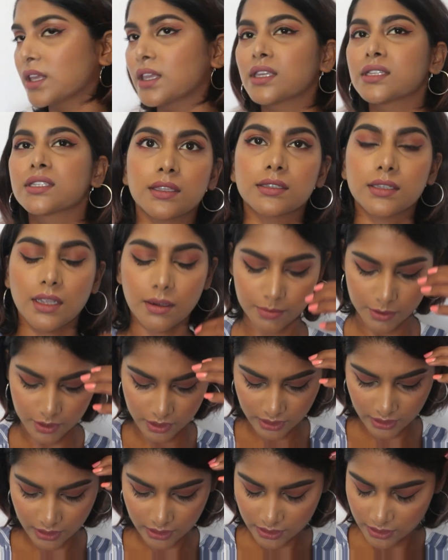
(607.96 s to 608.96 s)
thing is there's up to
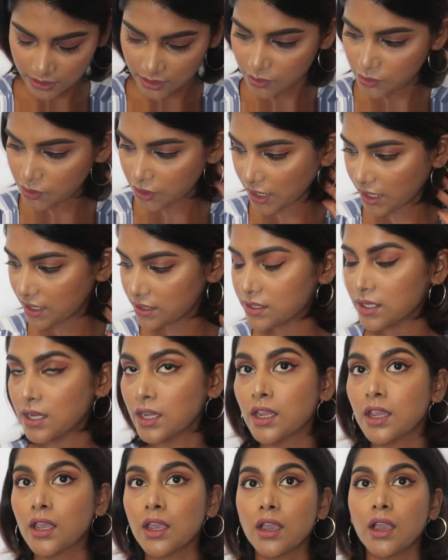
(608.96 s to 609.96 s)
16 shades,
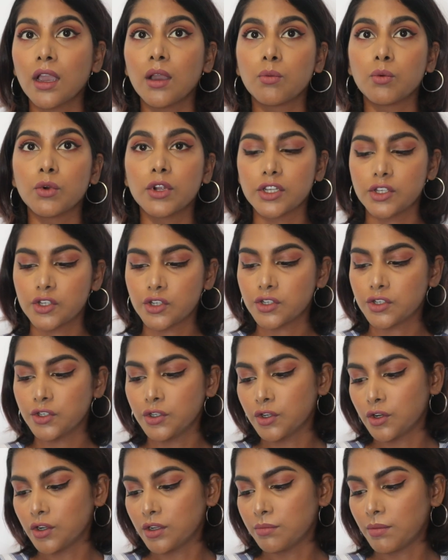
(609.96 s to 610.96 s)
which,
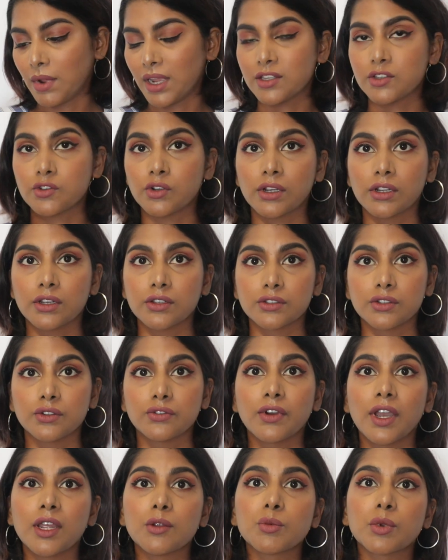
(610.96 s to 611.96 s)
you know, you might struggle to
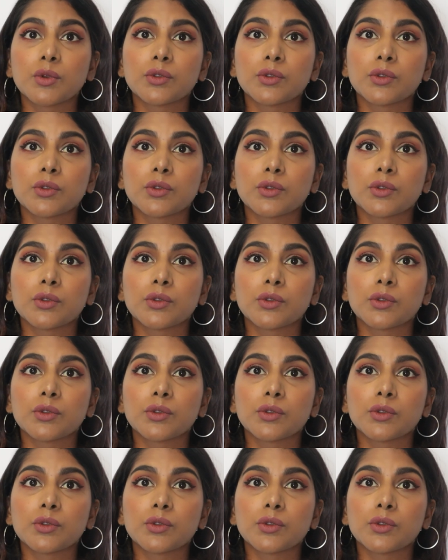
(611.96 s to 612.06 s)
find.